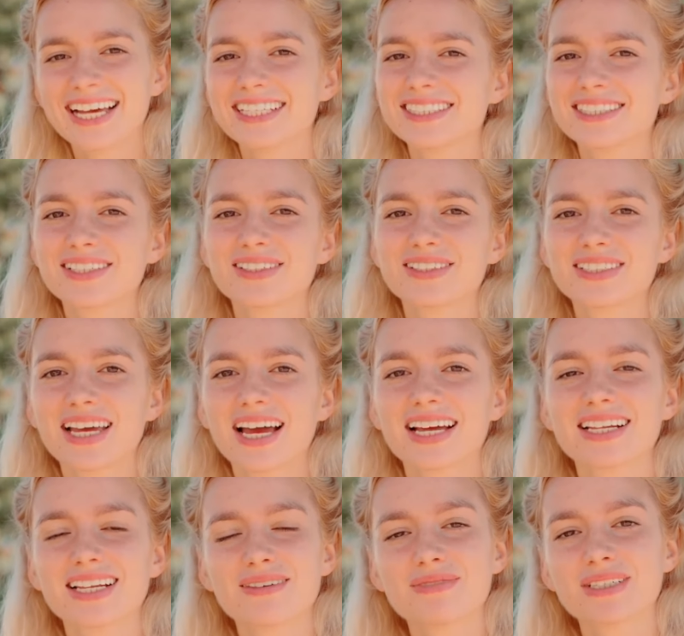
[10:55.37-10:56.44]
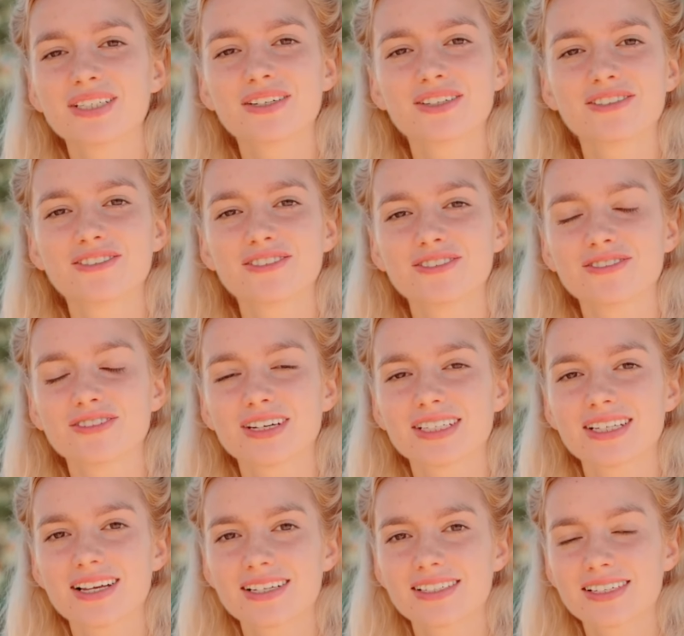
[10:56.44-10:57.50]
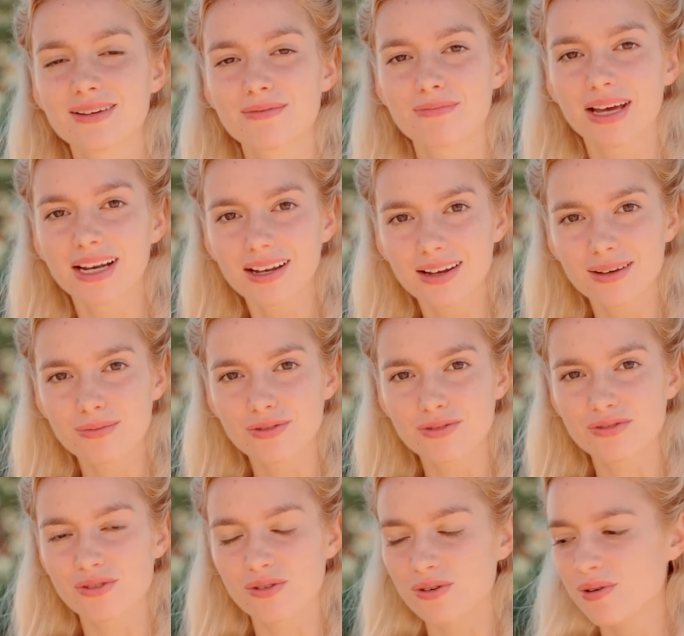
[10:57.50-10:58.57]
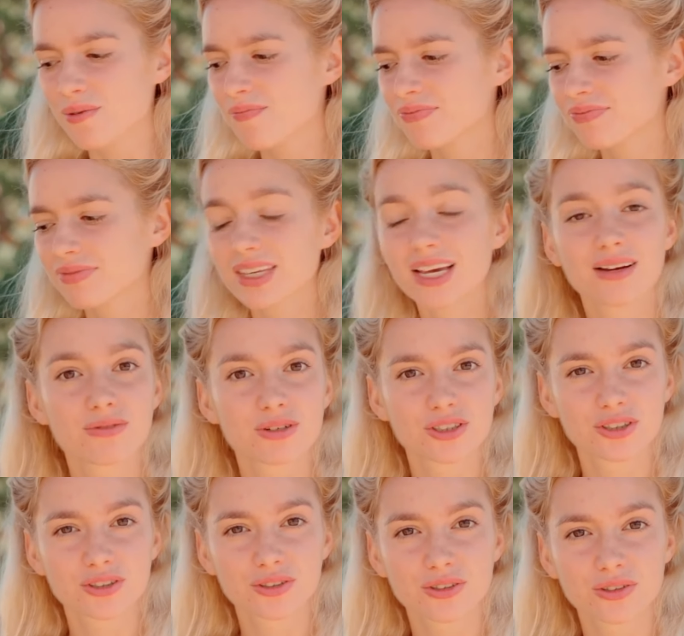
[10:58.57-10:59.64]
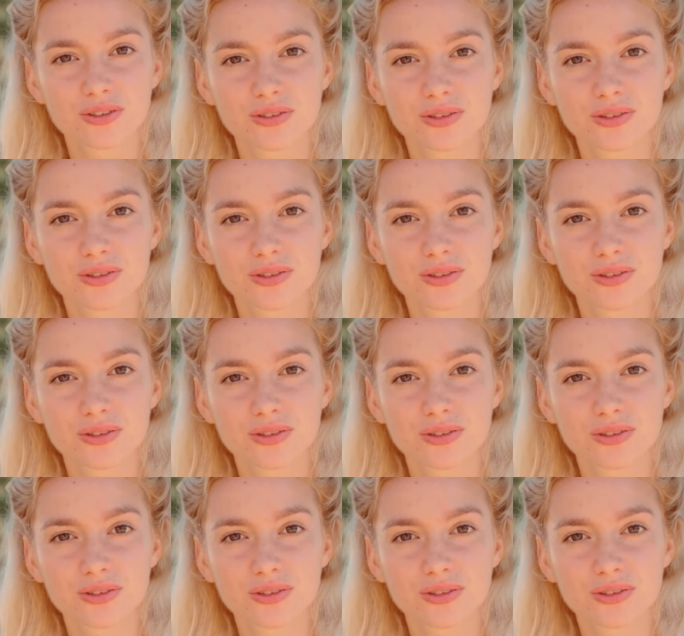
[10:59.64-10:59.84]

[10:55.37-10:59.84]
So yeah, let me know if you've tasted a medlar before and what your